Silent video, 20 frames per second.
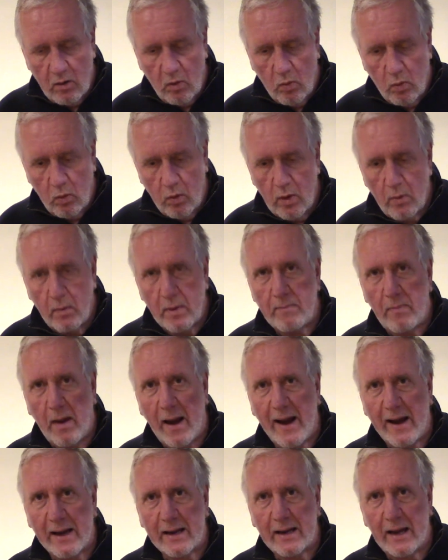we'll be
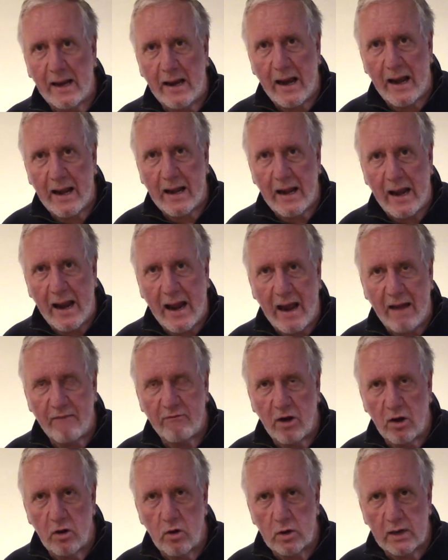back and have a
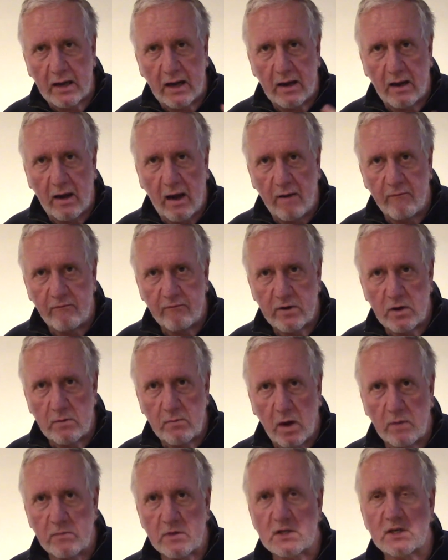look in a few
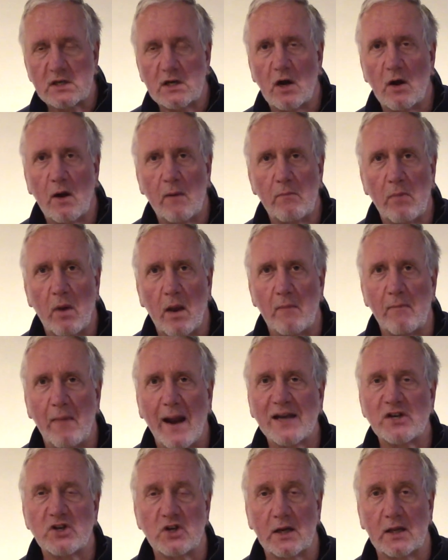moments' time, by the
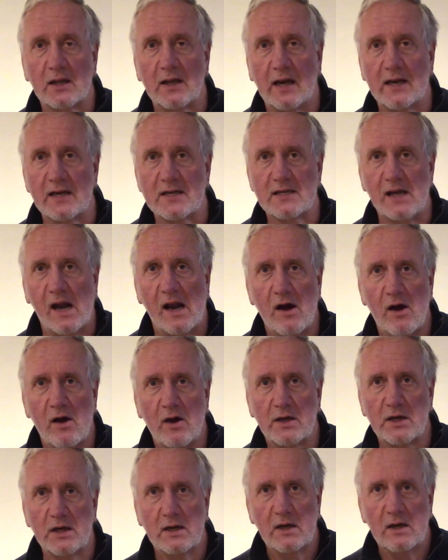magic that is
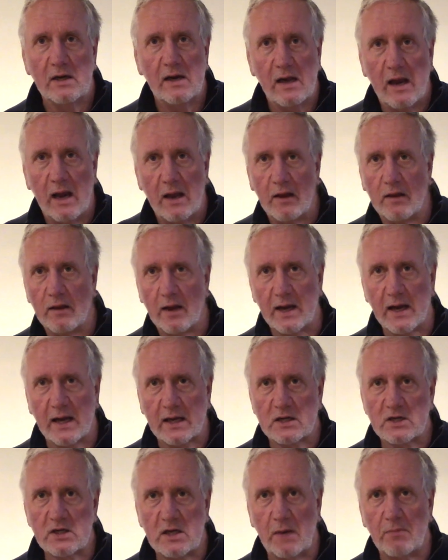lard, at the
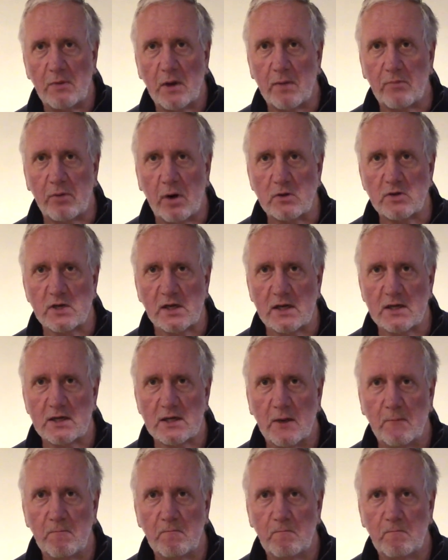next step in the process.